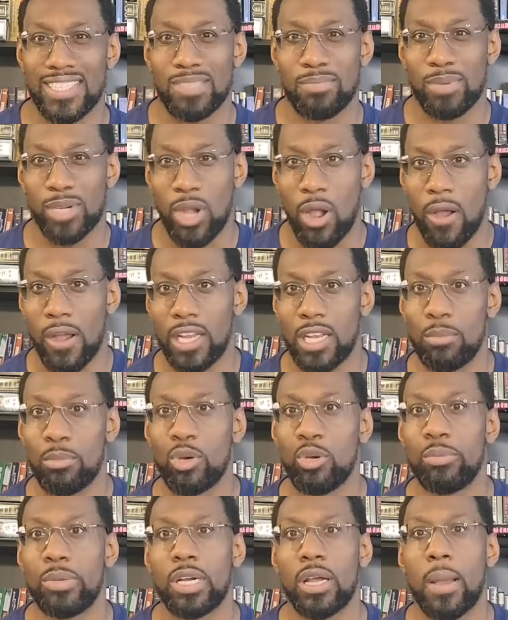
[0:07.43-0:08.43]
It's Bakari
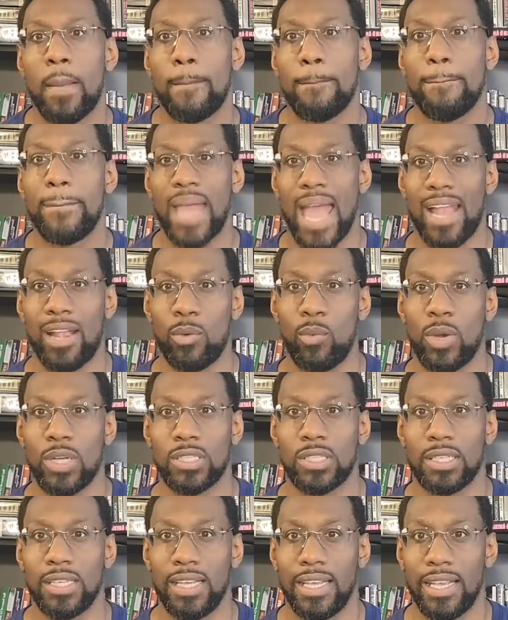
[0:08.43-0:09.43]
Lumumba, back
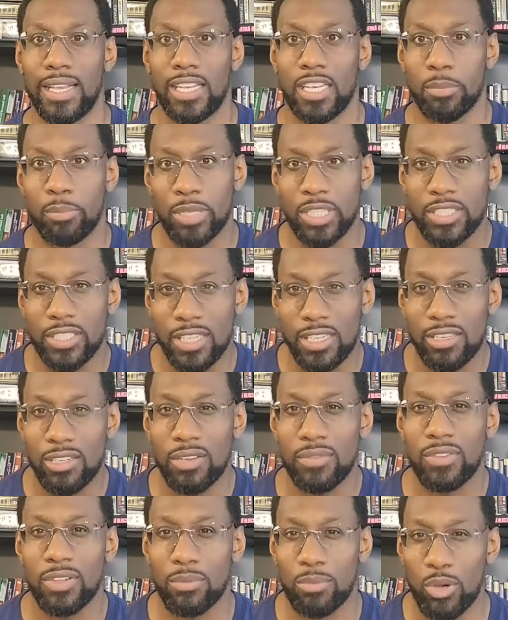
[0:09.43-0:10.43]
once again to
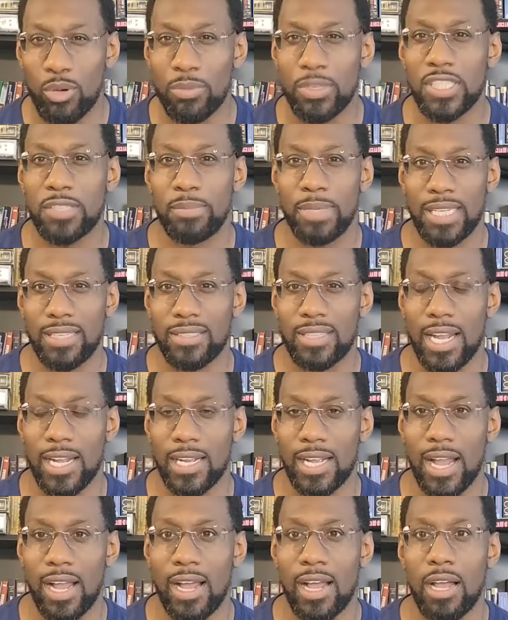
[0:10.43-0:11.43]
progenitor of
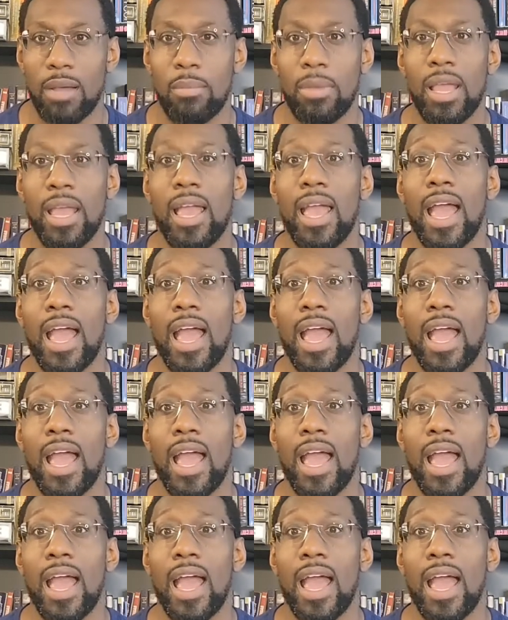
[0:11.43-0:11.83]
LumumbaSpeaks.com,